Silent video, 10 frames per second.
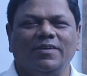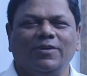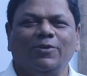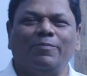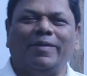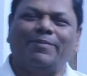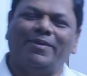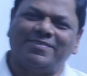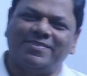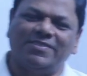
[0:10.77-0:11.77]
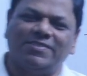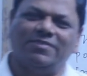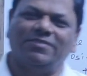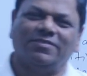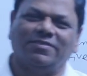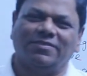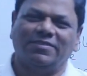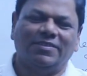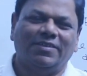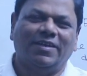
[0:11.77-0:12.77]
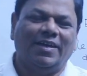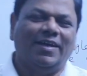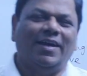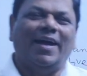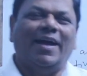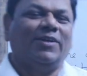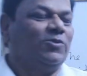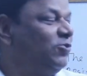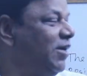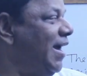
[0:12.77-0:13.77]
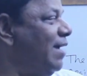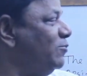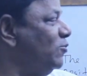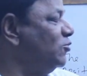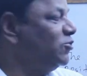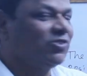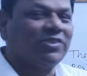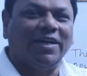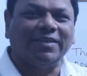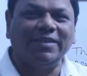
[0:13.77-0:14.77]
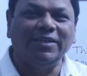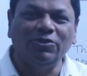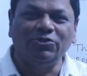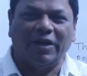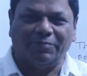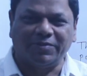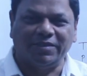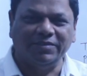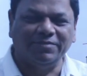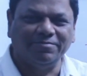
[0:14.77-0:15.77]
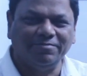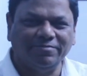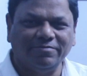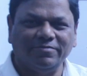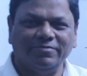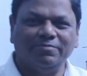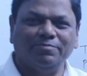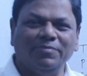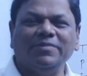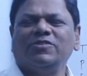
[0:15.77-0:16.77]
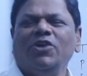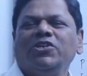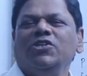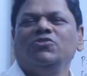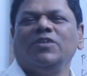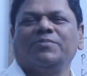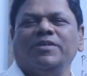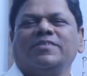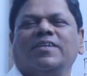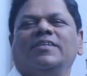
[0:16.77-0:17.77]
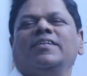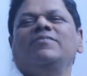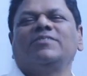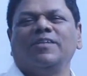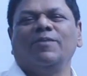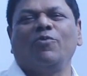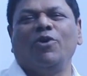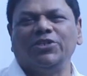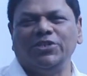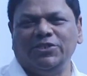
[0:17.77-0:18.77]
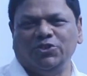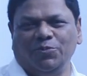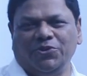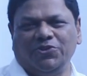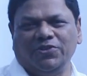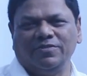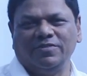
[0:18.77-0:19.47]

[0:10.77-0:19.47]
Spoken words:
your mathematics teacher. Today I am going to start a new chapter. It's not new chapter, it is continuation of coordinate geometry.